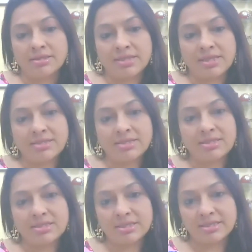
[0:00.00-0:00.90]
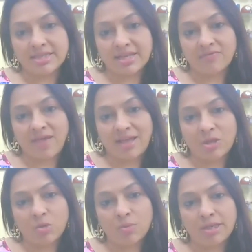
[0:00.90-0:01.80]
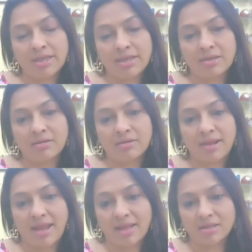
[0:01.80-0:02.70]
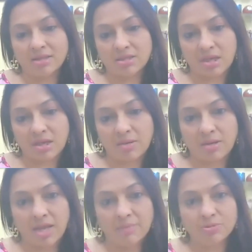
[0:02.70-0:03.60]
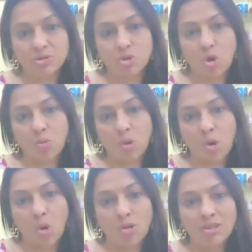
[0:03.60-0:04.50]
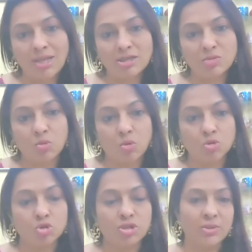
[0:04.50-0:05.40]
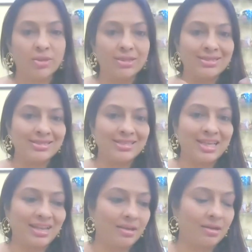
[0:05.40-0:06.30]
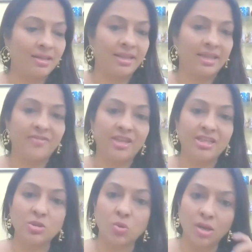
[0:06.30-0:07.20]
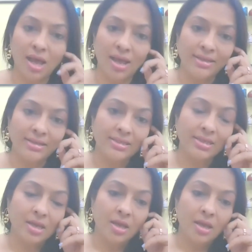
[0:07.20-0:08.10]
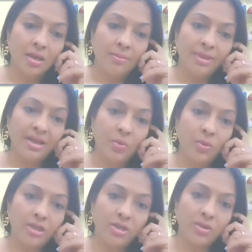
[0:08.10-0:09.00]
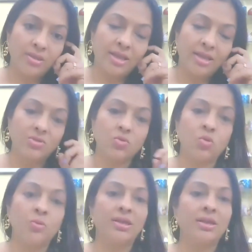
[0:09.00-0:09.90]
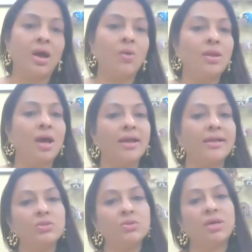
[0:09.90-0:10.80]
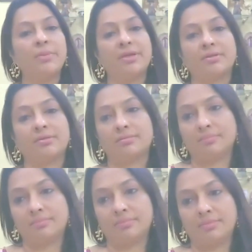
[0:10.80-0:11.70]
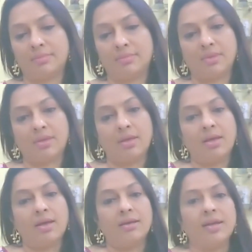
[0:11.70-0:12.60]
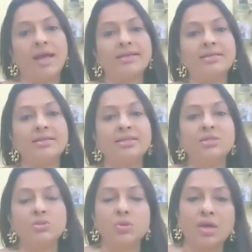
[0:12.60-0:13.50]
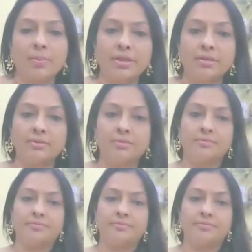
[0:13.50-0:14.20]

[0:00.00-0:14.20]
just take a vacuum cleaner and absorb all that smoke so that you can see clearly. If there is no light, make a window in that room and allow light to come in. Light needs to come in